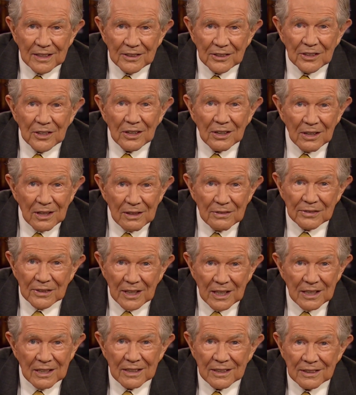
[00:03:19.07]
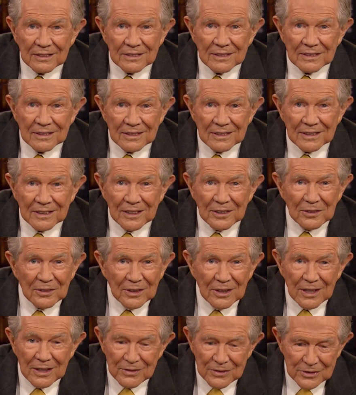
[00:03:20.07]
Do you love God? you know,
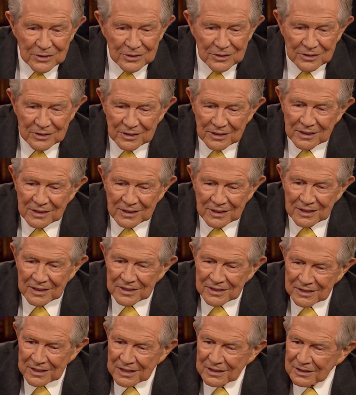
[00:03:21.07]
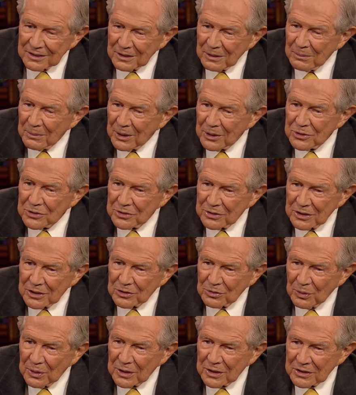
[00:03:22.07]
love is, in a sense, an emotion
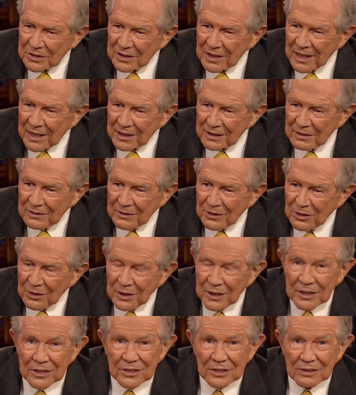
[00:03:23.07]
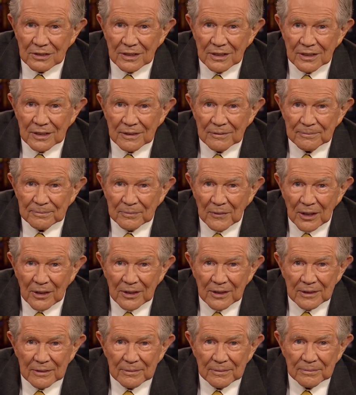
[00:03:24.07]
as well as an act of volition. All
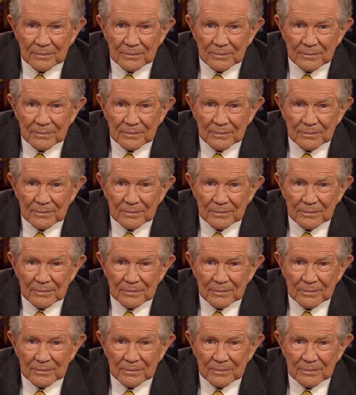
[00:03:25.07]
right.